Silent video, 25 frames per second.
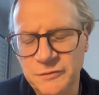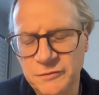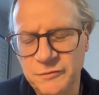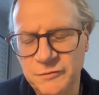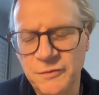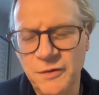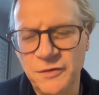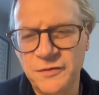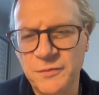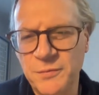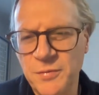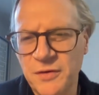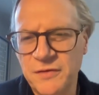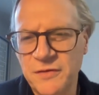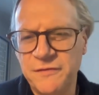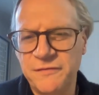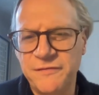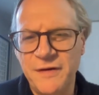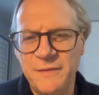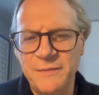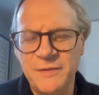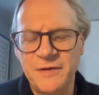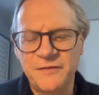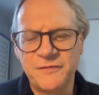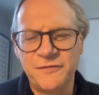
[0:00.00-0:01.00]
wrote a book of
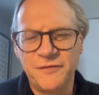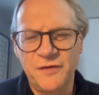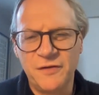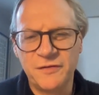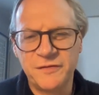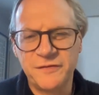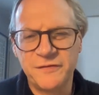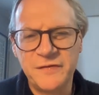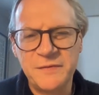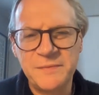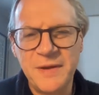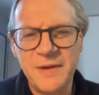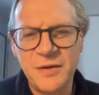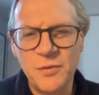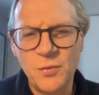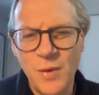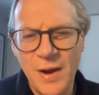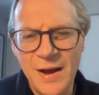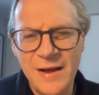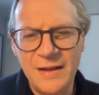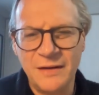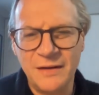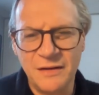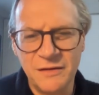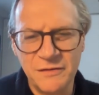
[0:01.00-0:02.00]
feminist philosophy may
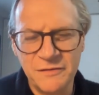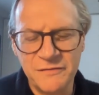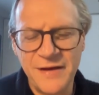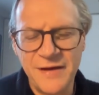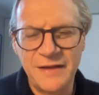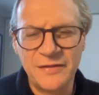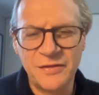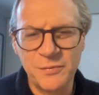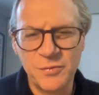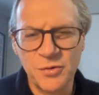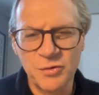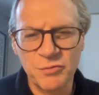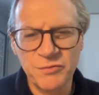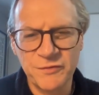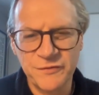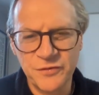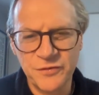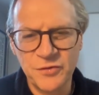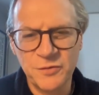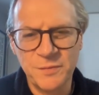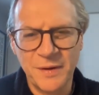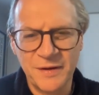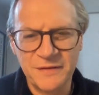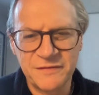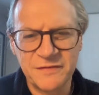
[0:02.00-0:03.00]
well have had the book
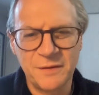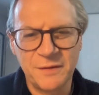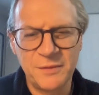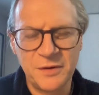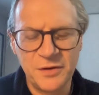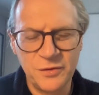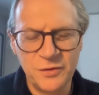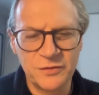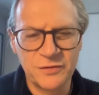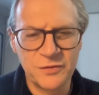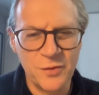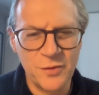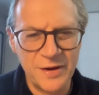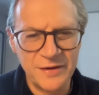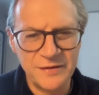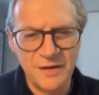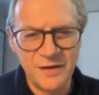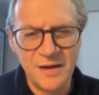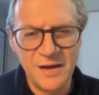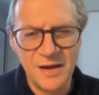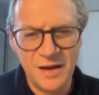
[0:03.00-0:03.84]
reviewed by someone who's quite